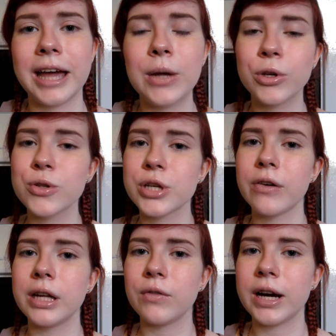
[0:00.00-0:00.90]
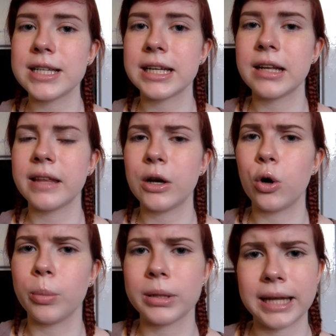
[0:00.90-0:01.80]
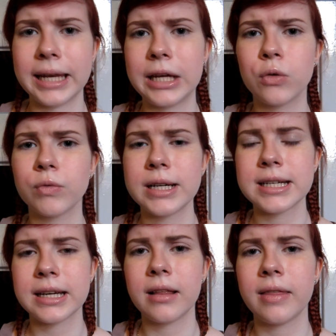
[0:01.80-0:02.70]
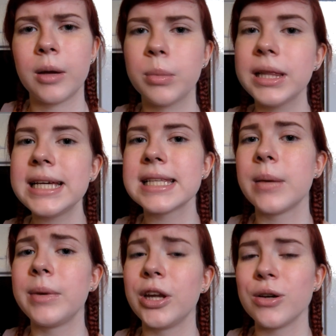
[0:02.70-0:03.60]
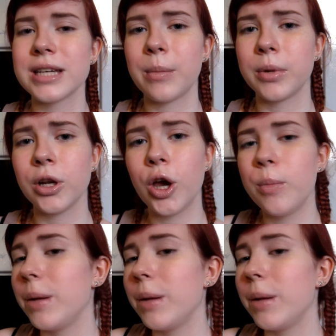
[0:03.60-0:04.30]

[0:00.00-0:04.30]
Anyone who's currently writing anything or planning on writing anything, please let me know down below.